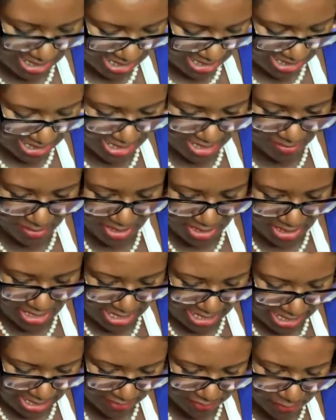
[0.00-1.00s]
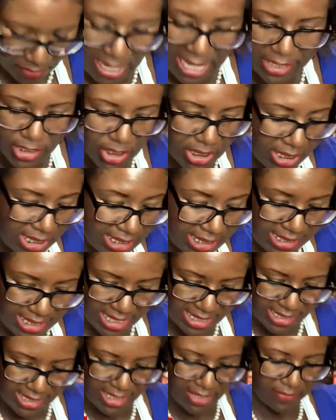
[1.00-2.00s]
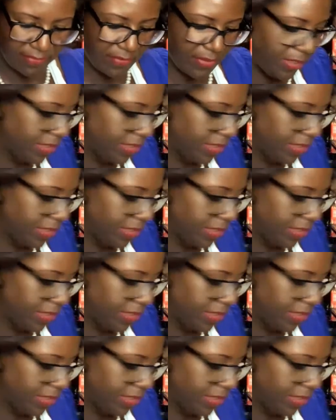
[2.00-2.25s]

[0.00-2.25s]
cut this lemon in half. Well, actually, let's zest it